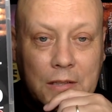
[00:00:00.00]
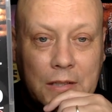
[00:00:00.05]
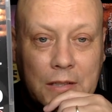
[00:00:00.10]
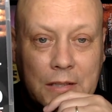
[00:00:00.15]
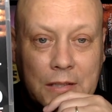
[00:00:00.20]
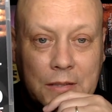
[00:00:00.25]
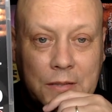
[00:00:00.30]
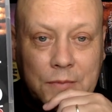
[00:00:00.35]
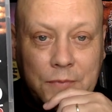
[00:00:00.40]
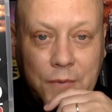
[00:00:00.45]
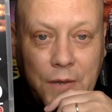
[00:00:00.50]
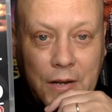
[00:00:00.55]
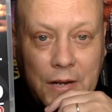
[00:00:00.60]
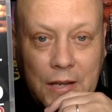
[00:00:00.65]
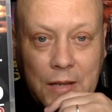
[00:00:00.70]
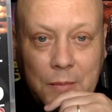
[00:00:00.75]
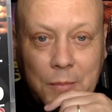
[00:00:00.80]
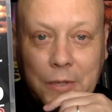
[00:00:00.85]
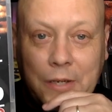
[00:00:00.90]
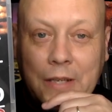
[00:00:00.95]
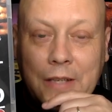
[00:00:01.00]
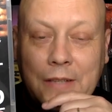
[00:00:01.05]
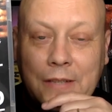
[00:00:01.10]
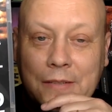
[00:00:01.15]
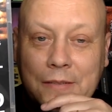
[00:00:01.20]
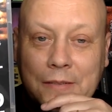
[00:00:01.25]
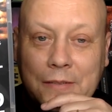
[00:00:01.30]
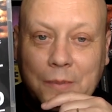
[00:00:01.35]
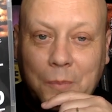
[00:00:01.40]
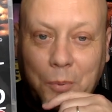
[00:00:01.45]
He's funny, but
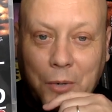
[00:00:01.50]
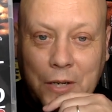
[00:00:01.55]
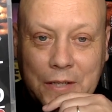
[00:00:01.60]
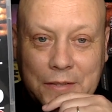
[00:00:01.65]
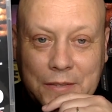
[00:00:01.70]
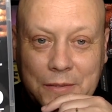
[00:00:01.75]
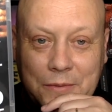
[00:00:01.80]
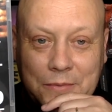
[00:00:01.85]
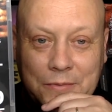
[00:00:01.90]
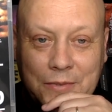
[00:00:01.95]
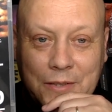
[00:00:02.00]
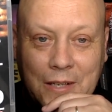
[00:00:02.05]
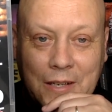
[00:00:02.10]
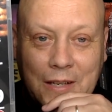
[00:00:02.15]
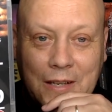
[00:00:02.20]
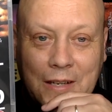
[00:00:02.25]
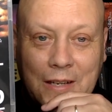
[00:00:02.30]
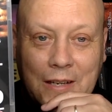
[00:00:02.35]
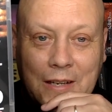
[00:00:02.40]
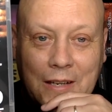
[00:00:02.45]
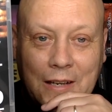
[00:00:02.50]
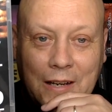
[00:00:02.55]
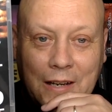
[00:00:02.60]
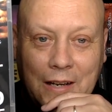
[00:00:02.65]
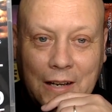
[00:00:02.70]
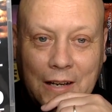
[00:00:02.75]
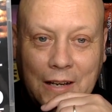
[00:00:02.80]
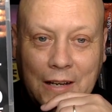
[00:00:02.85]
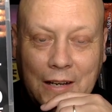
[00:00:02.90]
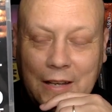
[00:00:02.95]
he's abrasive.
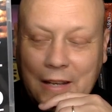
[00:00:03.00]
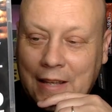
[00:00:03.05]
And